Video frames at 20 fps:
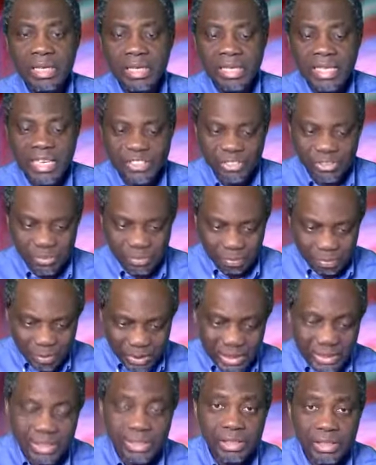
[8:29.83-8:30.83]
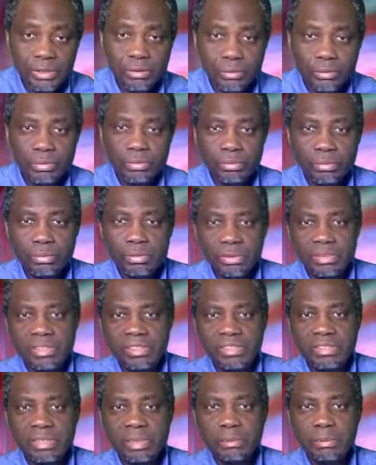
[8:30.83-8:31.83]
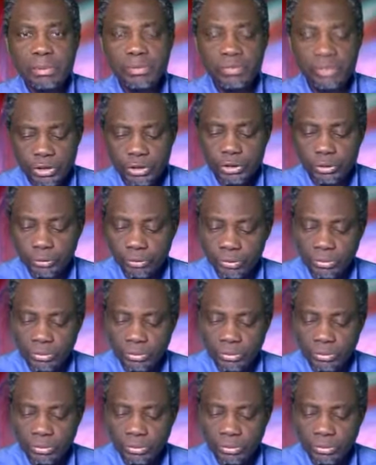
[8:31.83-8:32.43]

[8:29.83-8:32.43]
that speak into this type of issue.